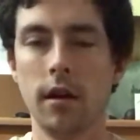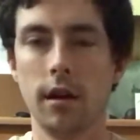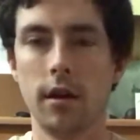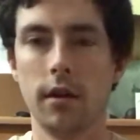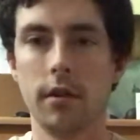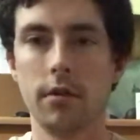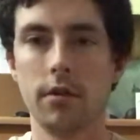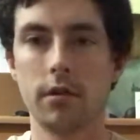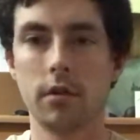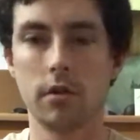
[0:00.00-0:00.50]

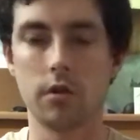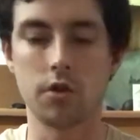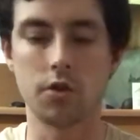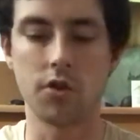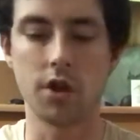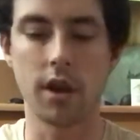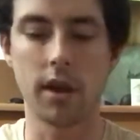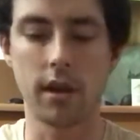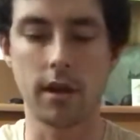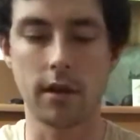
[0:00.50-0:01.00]
And you can
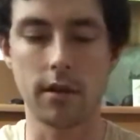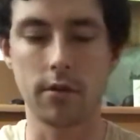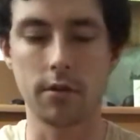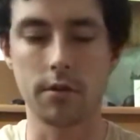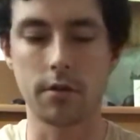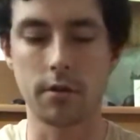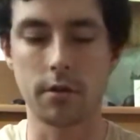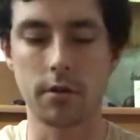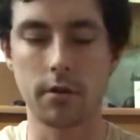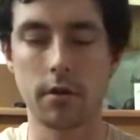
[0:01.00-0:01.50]
shake out
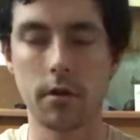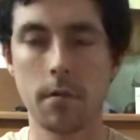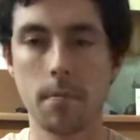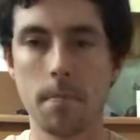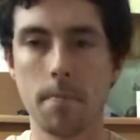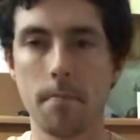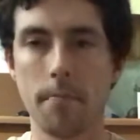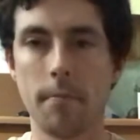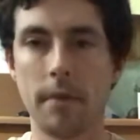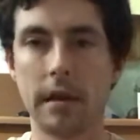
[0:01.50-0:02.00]
or
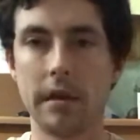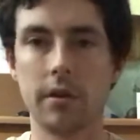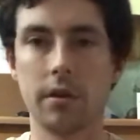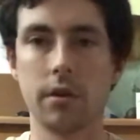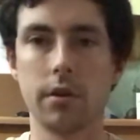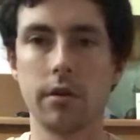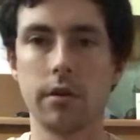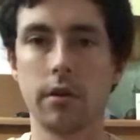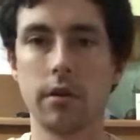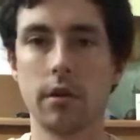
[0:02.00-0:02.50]
bend
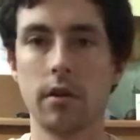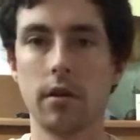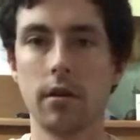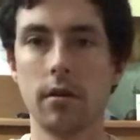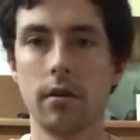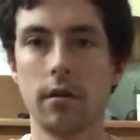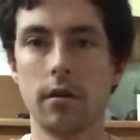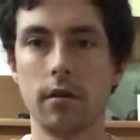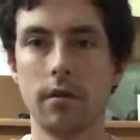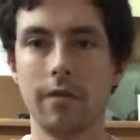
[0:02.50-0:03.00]
your
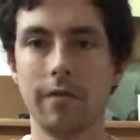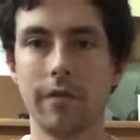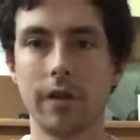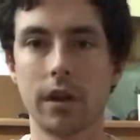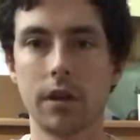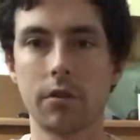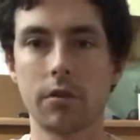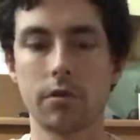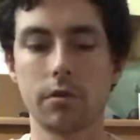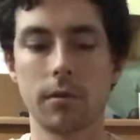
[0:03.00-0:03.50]

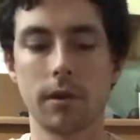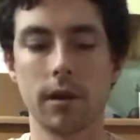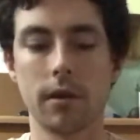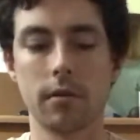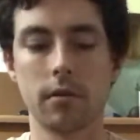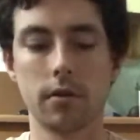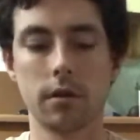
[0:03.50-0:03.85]
fingers around